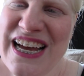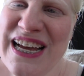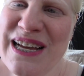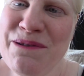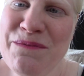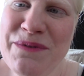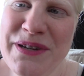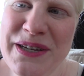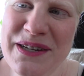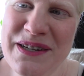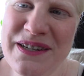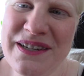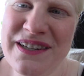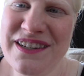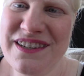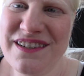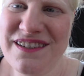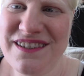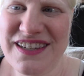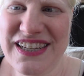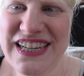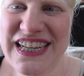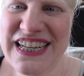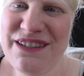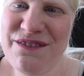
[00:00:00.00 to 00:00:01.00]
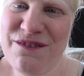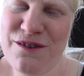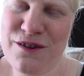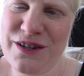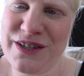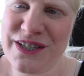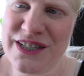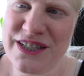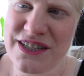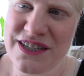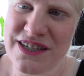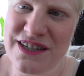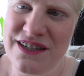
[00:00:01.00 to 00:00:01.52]
I mean, of
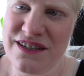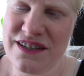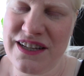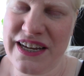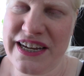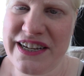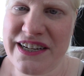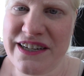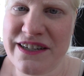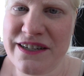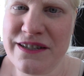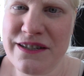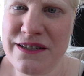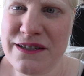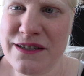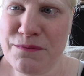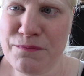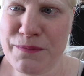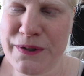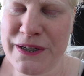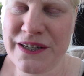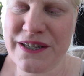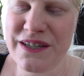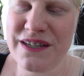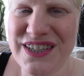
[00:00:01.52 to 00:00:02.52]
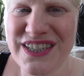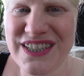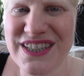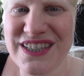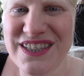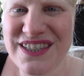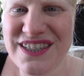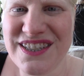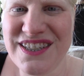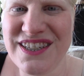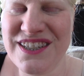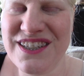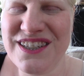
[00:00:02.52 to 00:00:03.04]
course it's gonna like us, but
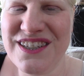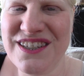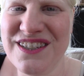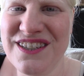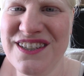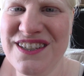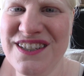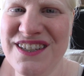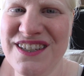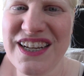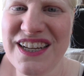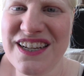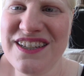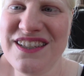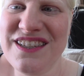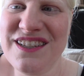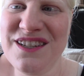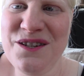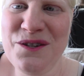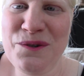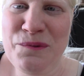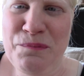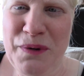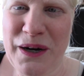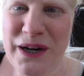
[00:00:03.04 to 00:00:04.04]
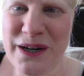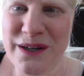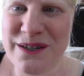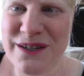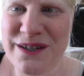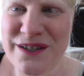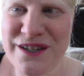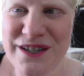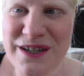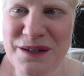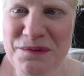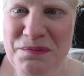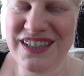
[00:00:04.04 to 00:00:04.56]
it's a new
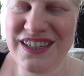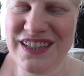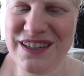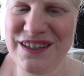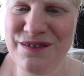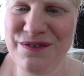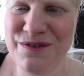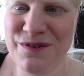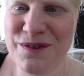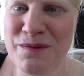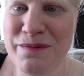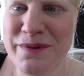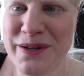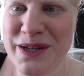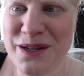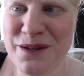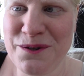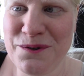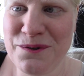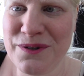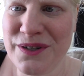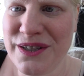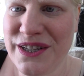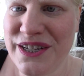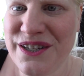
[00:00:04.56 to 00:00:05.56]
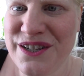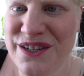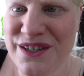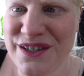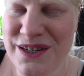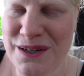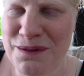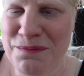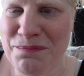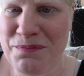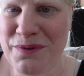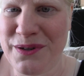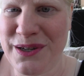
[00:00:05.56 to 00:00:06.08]
partnership. You're forming a new
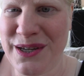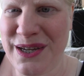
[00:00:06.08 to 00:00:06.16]
relationship,